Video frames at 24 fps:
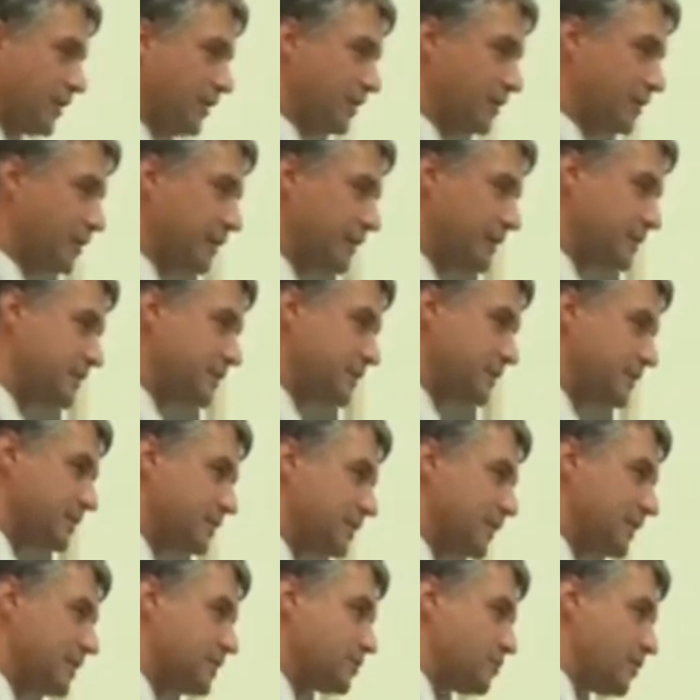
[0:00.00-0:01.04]
here is,
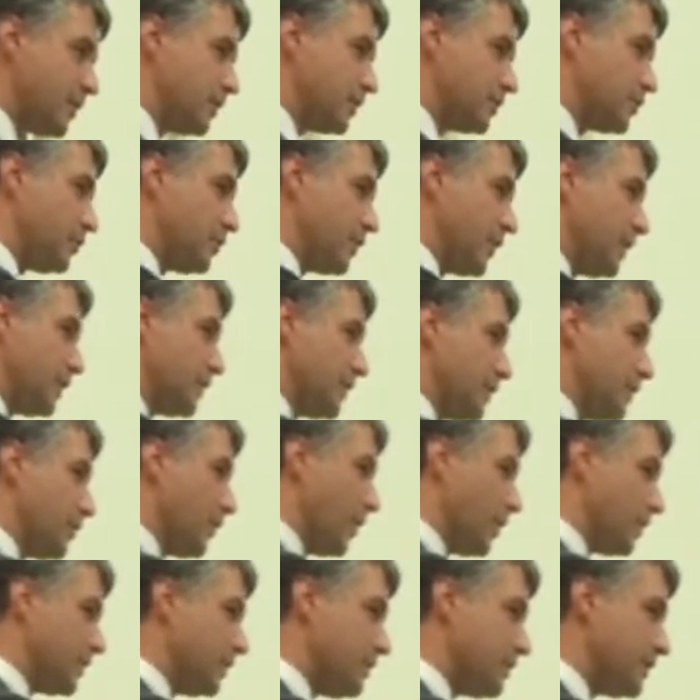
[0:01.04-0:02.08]
is let's try to build a
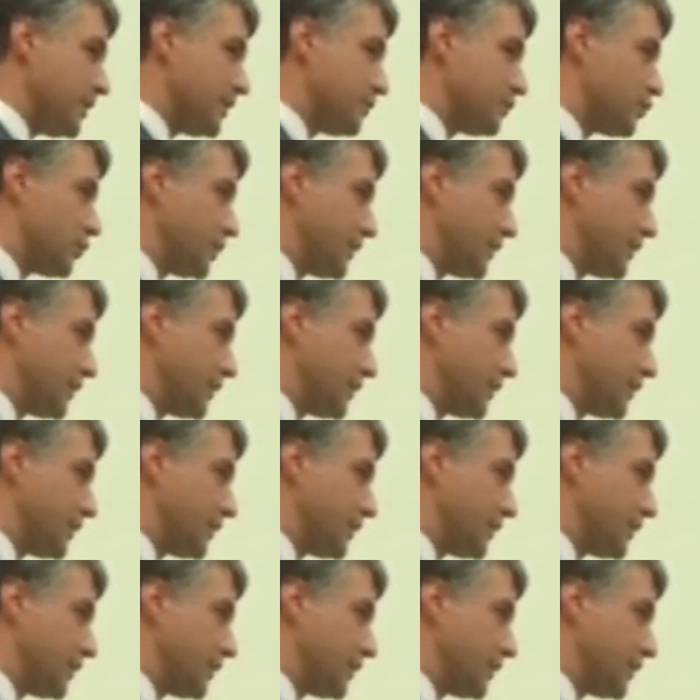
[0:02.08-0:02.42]
model that